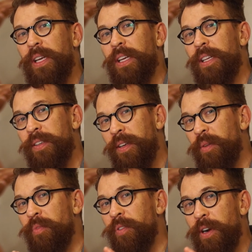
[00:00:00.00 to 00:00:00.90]
and it's going to
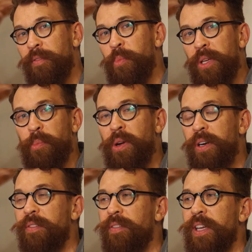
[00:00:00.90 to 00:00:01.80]
forever be a
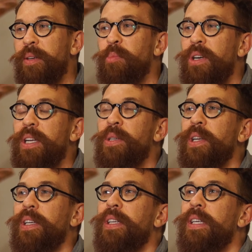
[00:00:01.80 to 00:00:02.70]
part of that
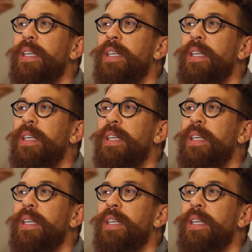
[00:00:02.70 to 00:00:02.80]
project.